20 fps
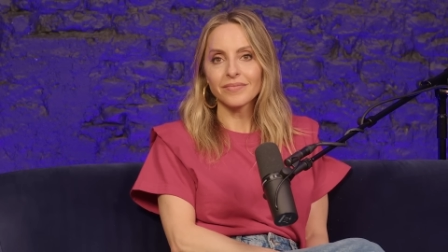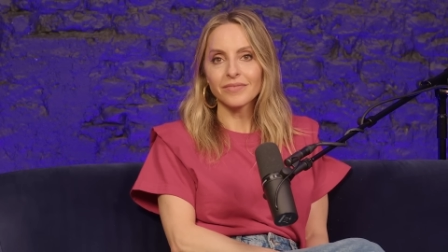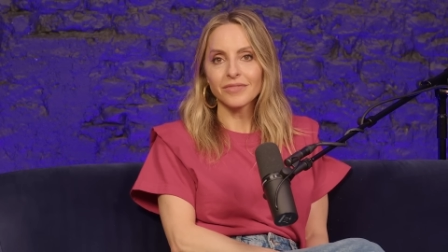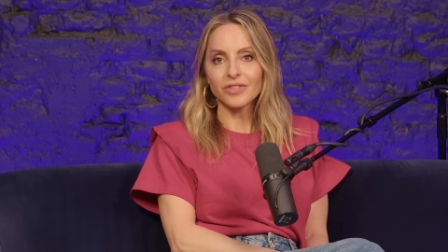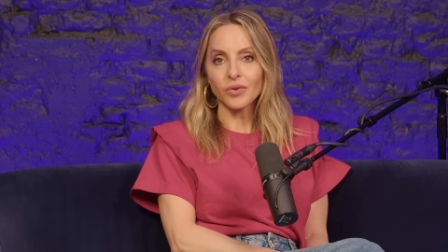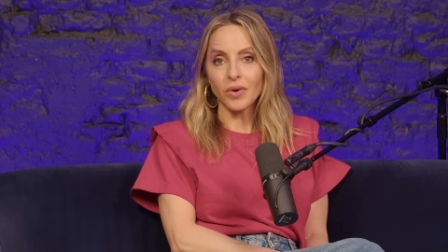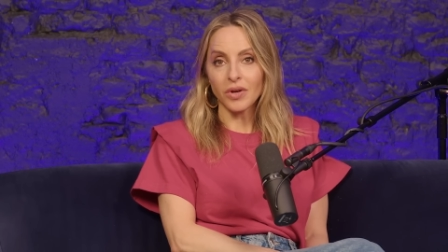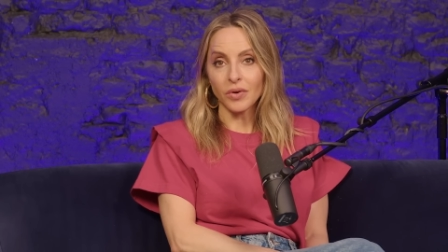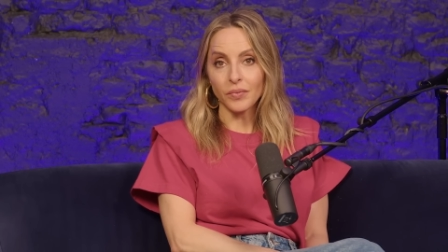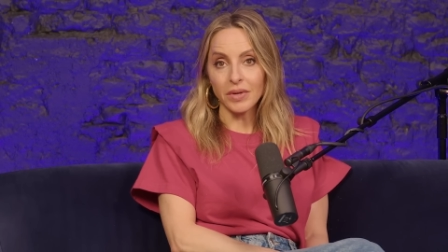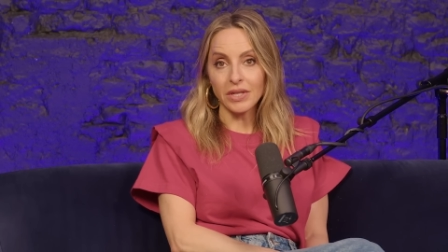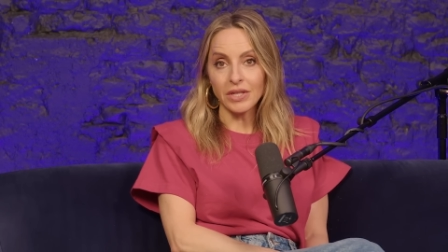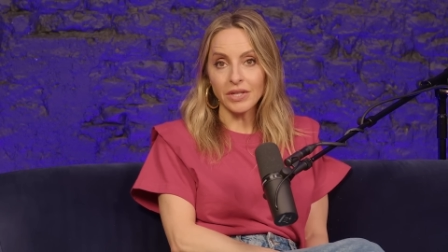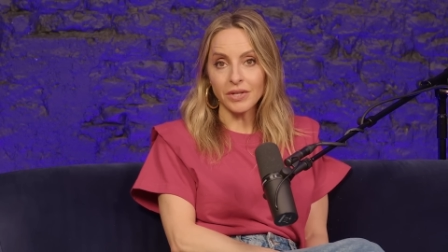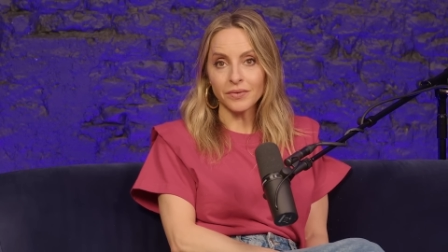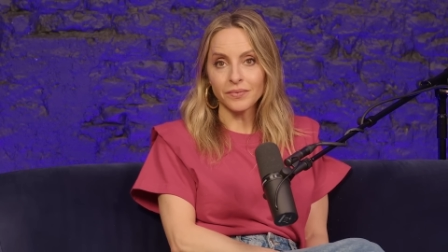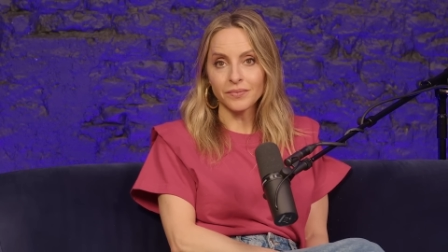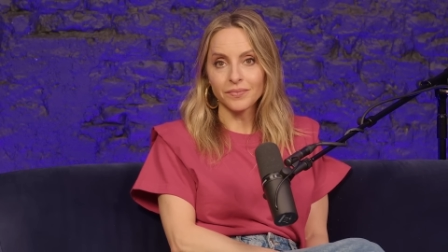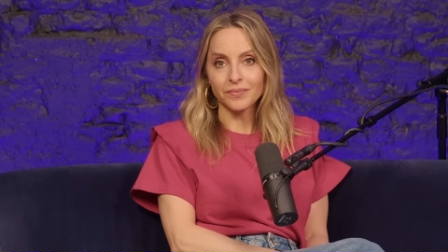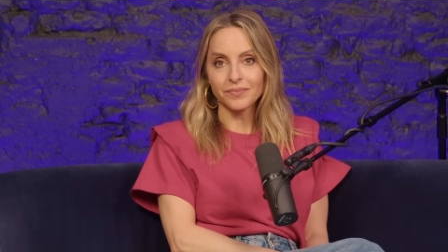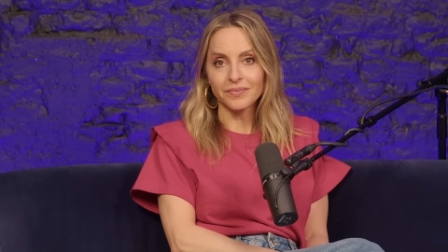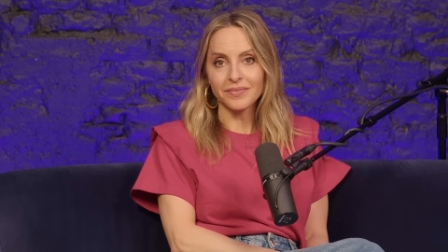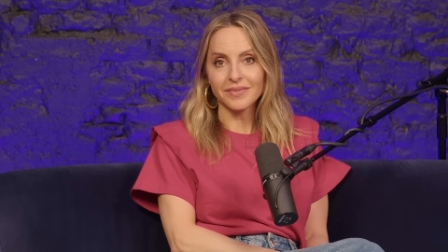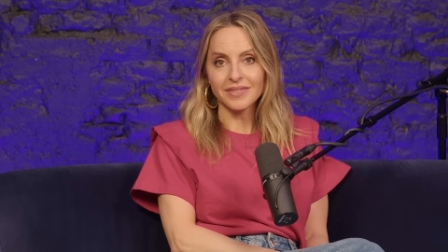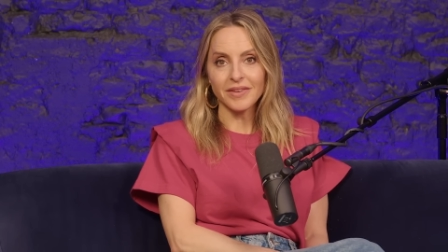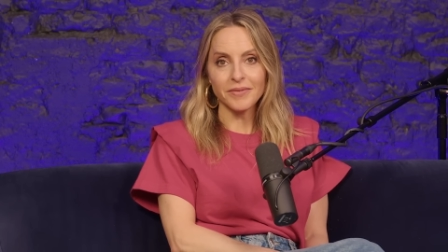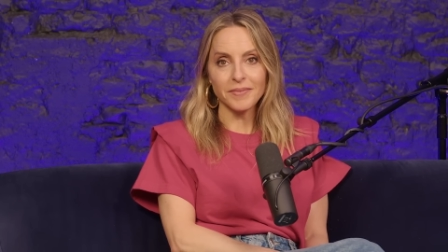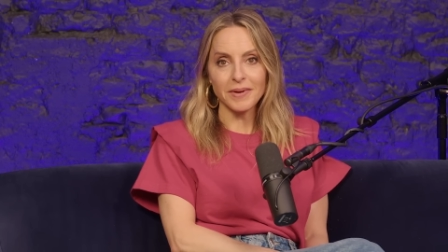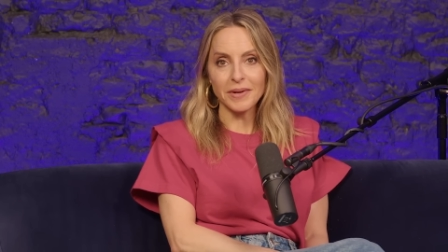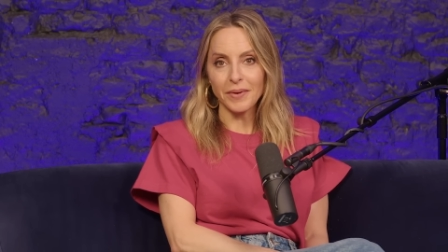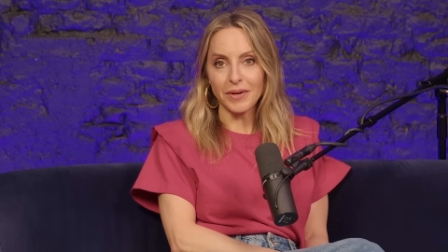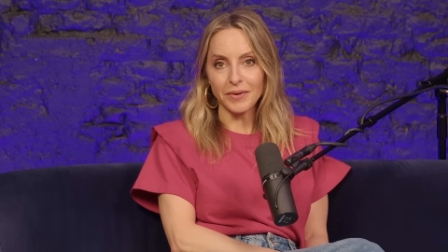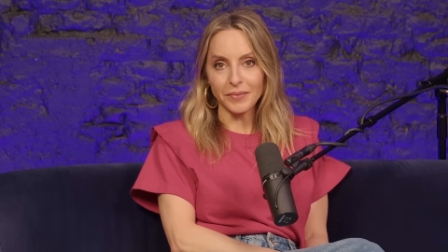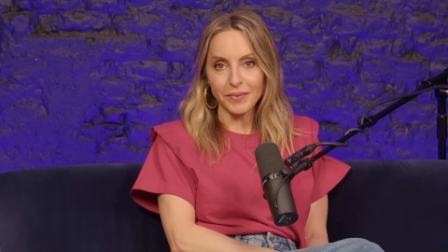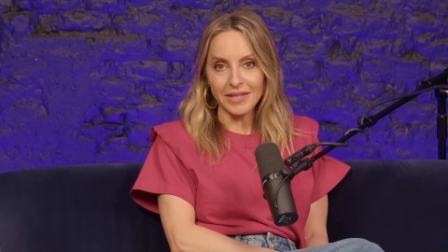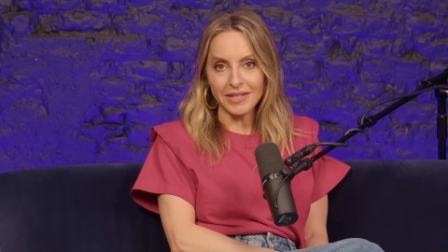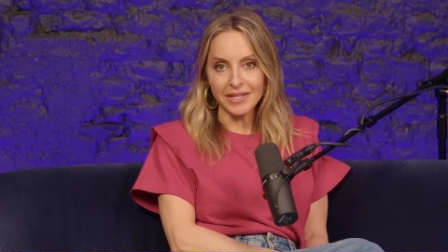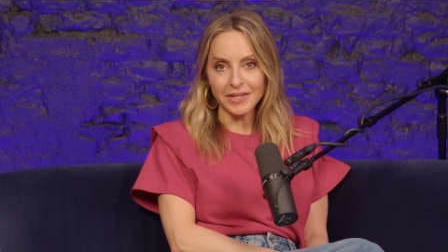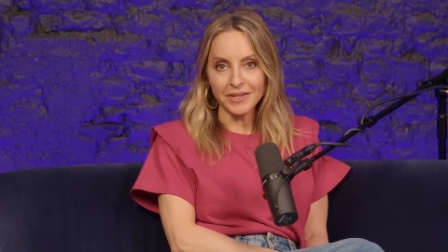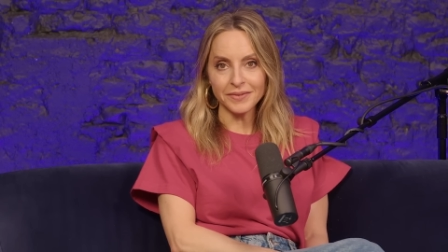Do you want to redo? Does everybody want to
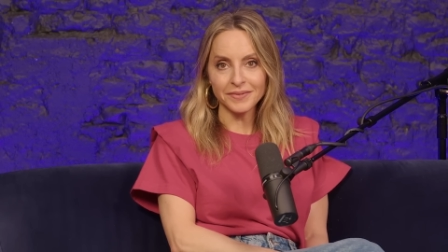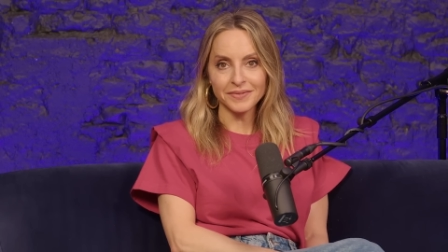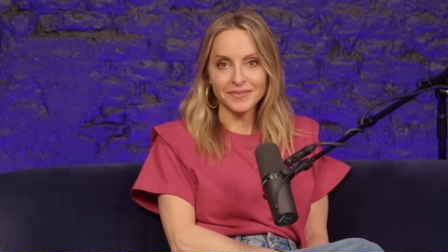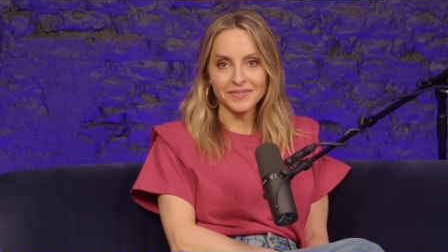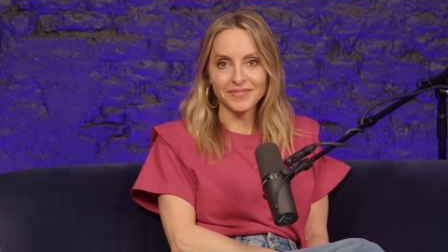redo?